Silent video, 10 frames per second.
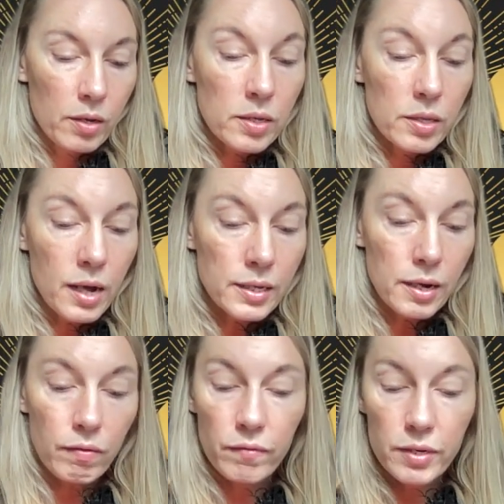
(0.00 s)
So that's
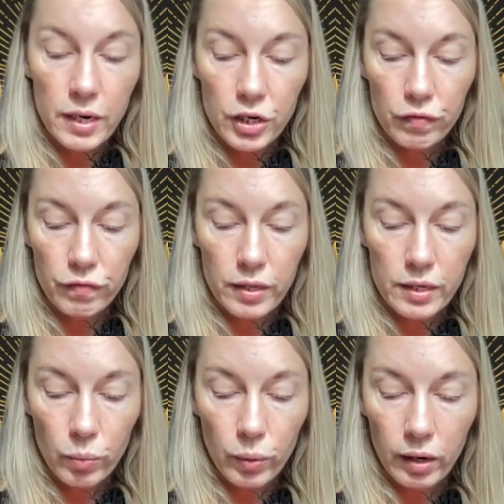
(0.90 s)
our invitation for
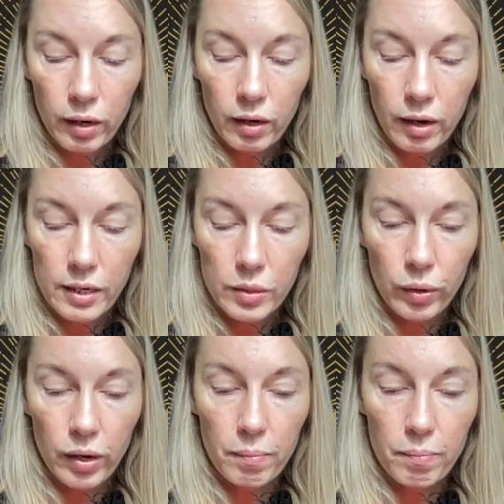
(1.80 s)
this week as
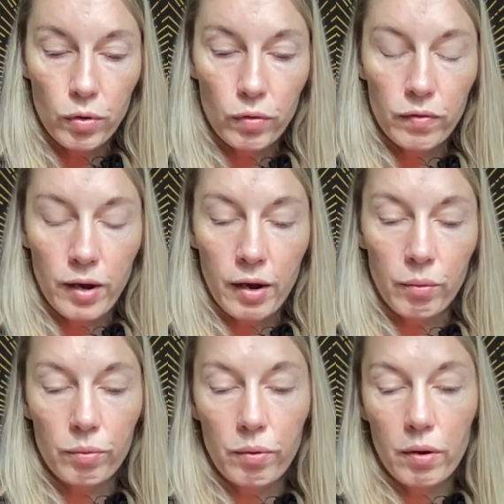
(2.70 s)
we move
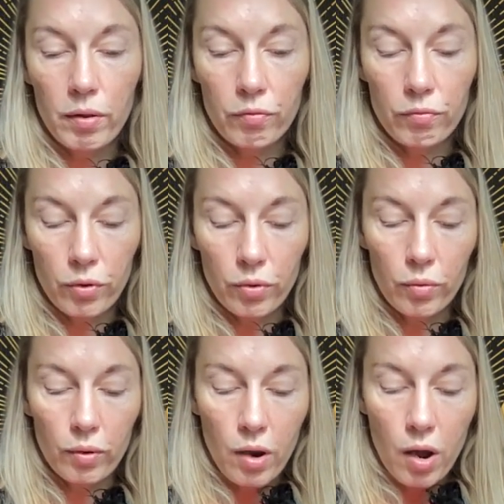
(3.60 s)
now through